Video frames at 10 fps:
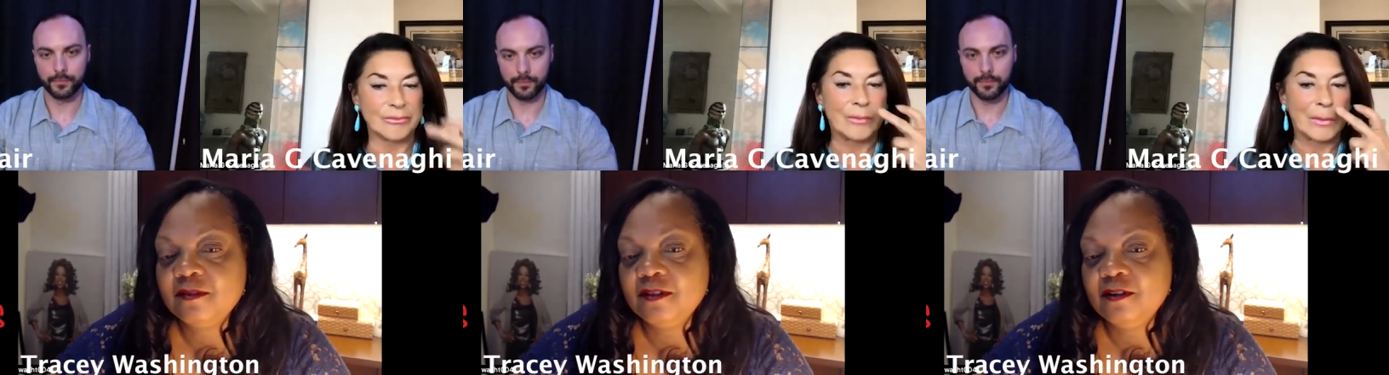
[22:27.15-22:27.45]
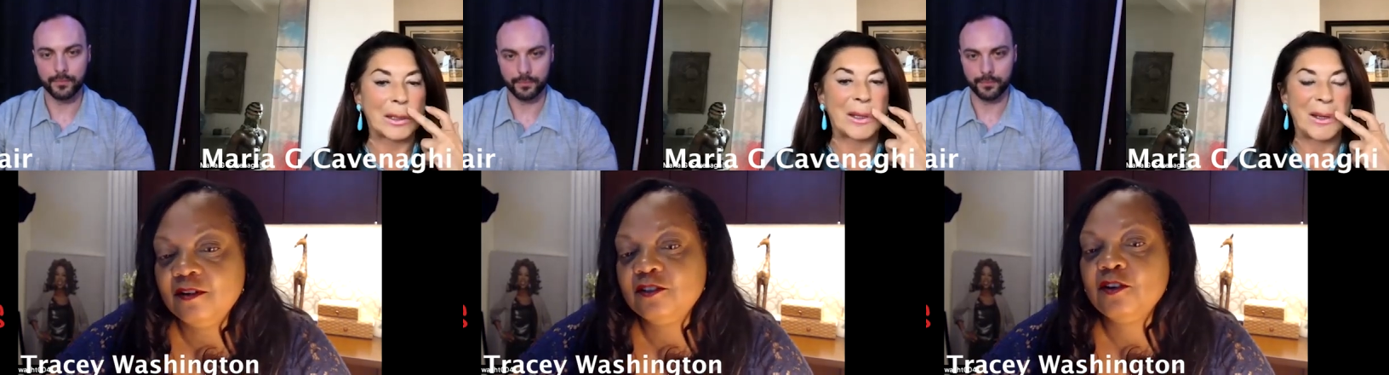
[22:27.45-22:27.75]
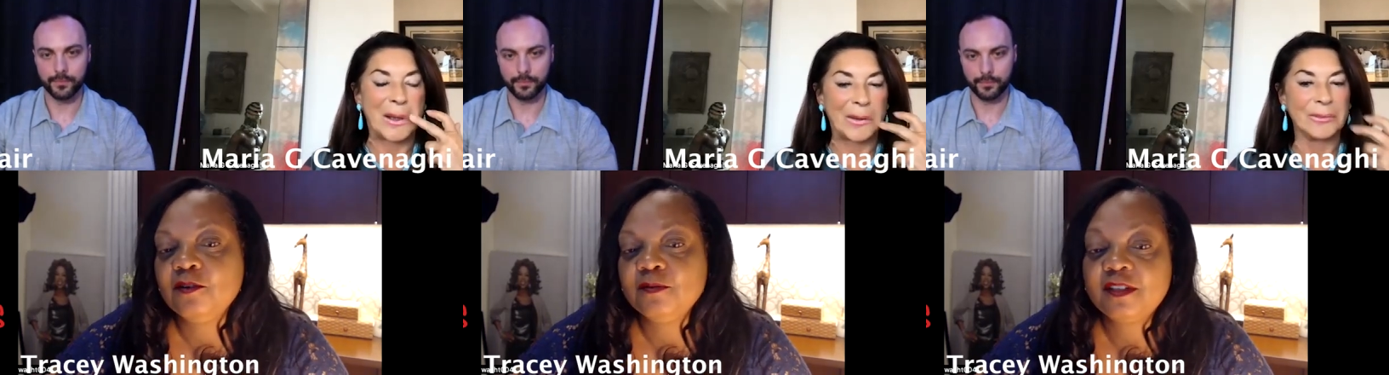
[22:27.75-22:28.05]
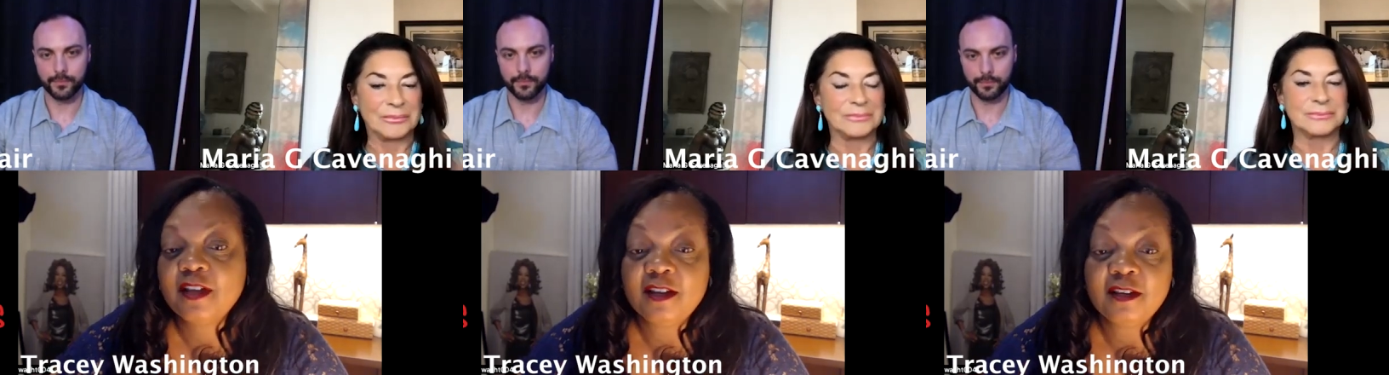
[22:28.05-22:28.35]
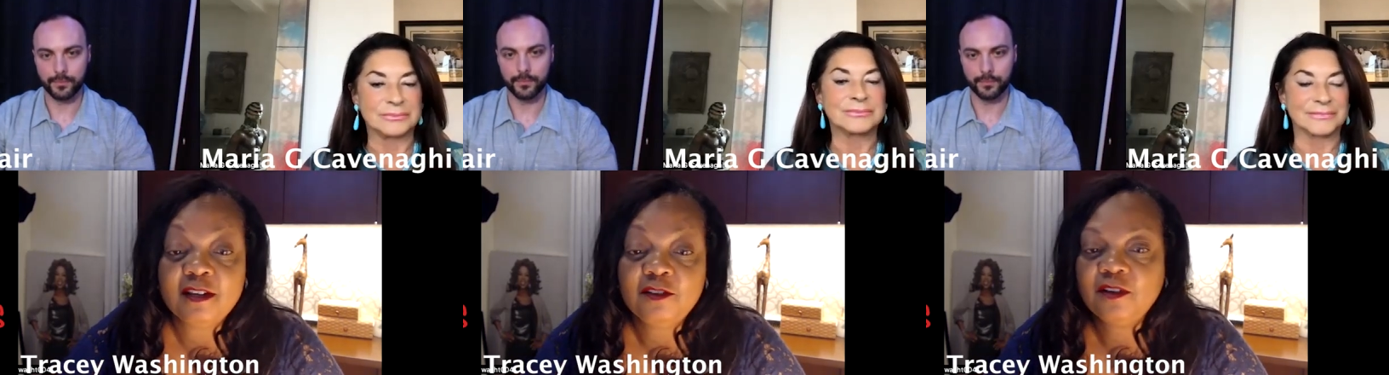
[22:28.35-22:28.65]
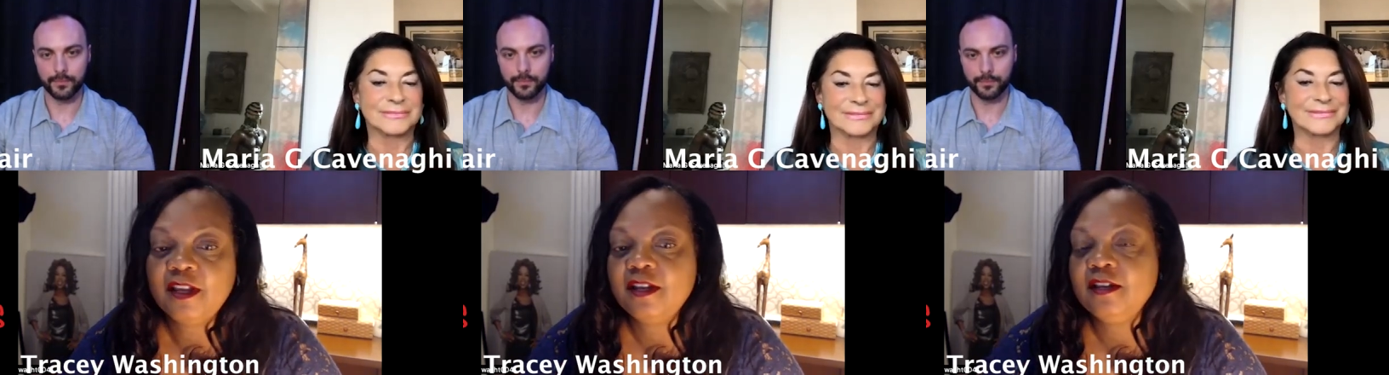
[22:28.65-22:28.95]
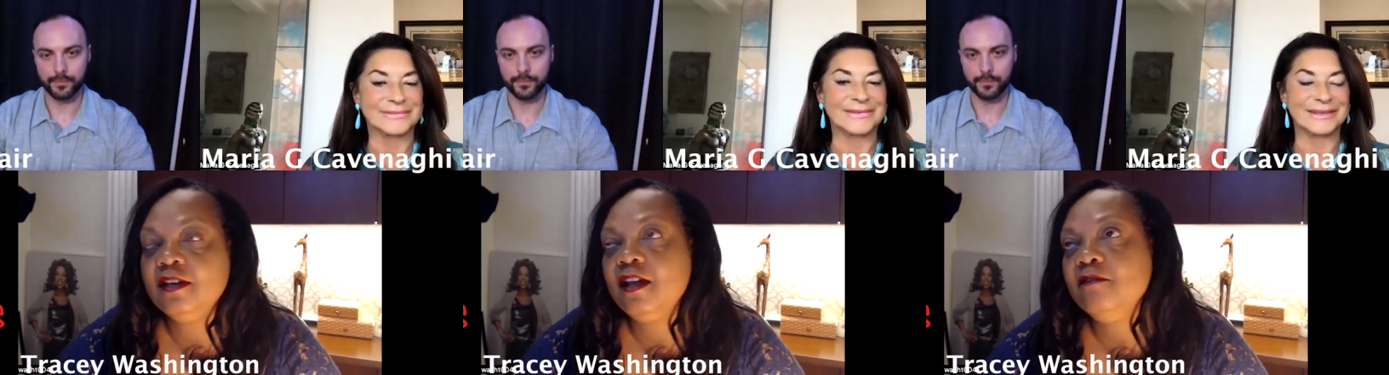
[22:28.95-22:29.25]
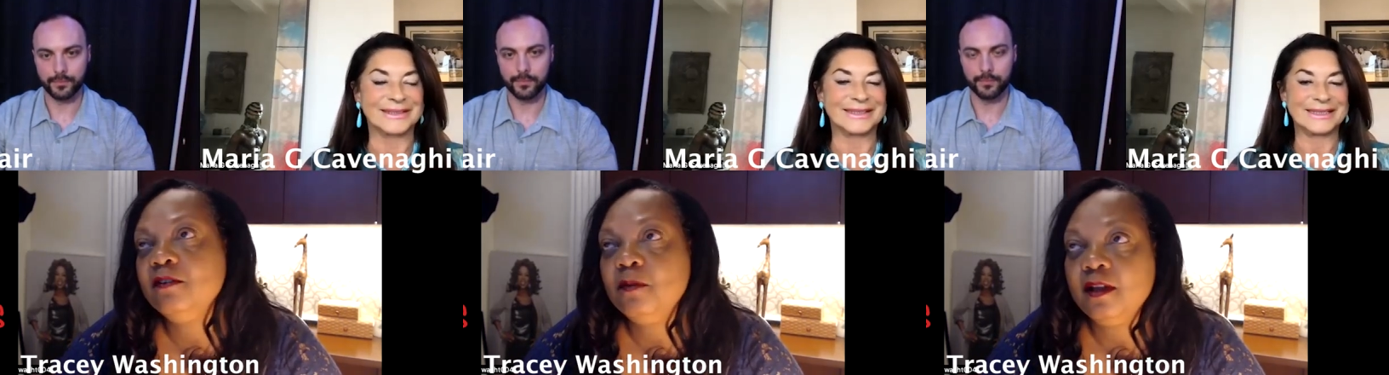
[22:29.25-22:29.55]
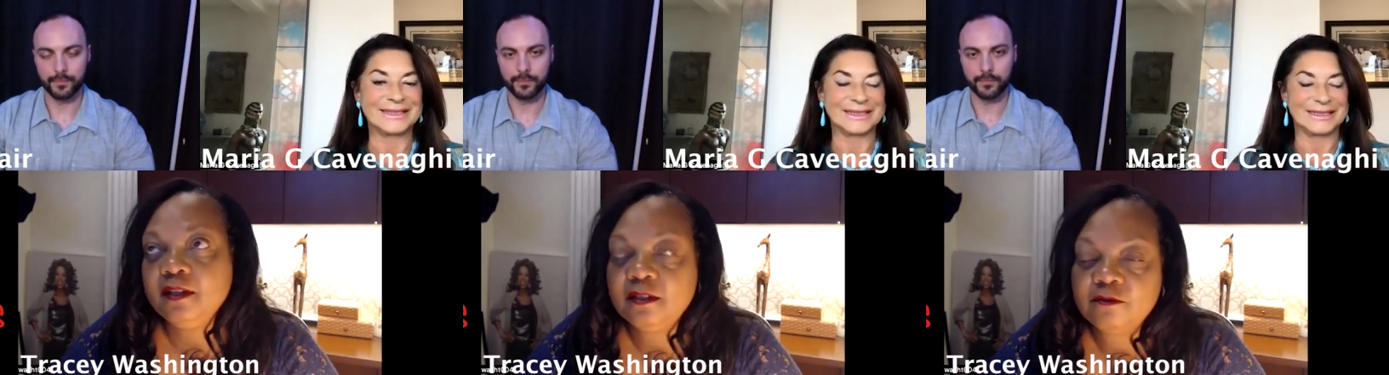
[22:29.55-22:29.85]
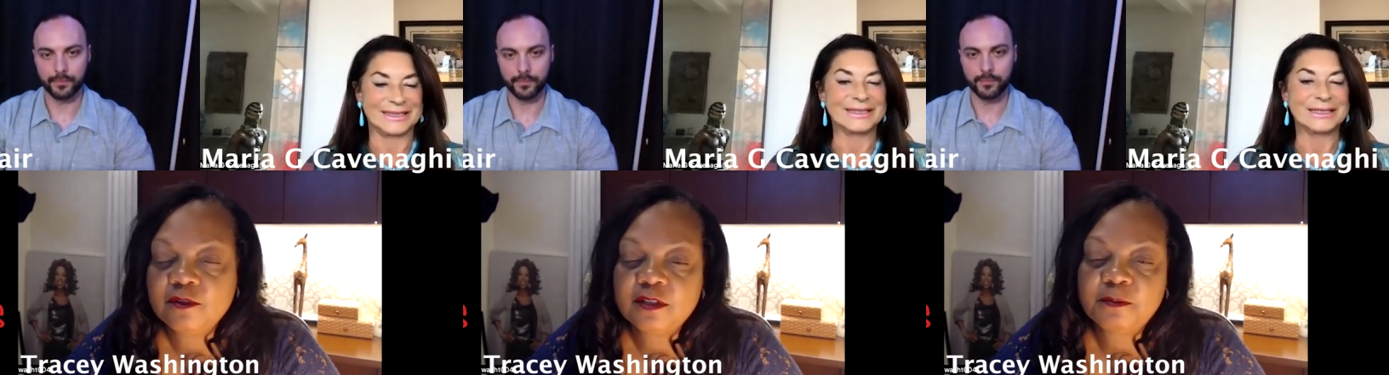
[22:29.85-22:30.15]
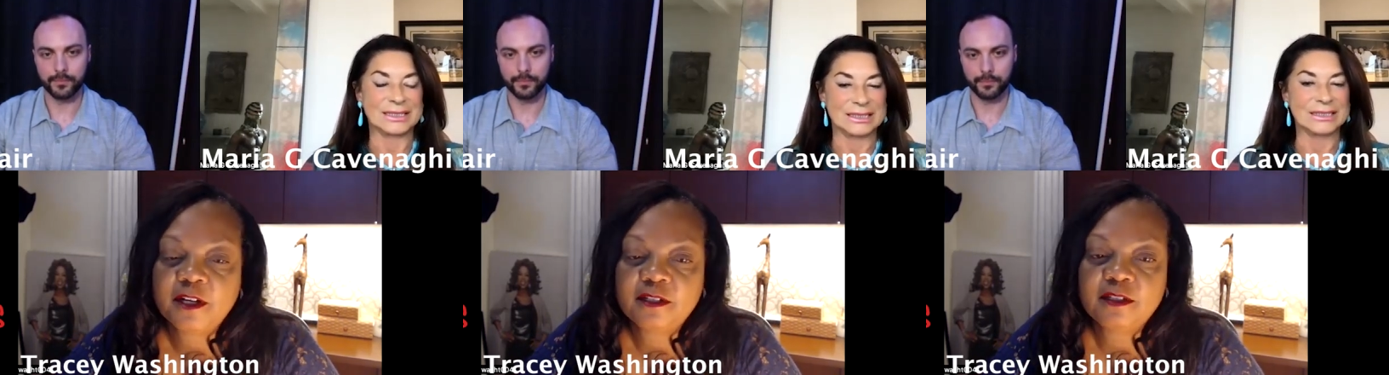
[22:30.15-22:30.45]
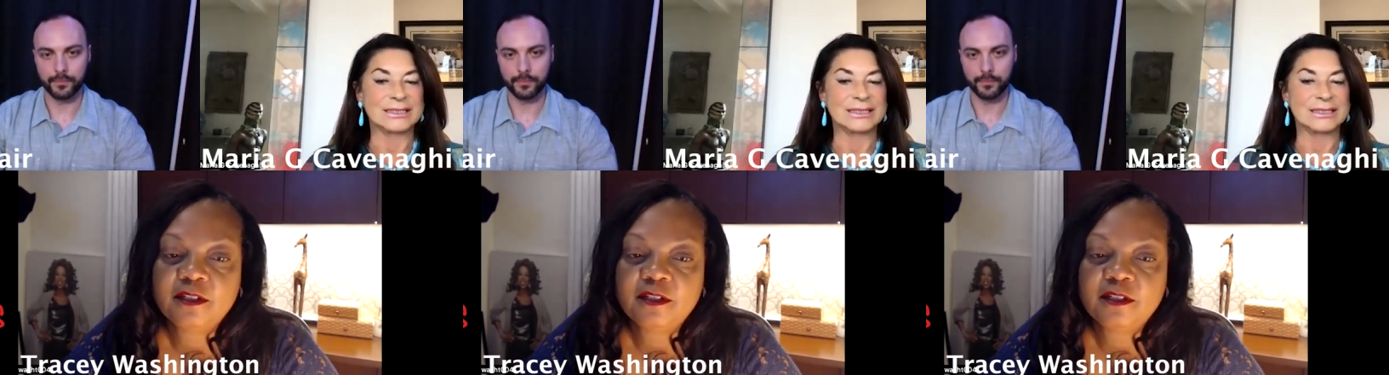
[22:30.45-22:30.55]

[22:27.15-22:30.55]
Speaker 1: you know the term staying in your lane. Everybody respected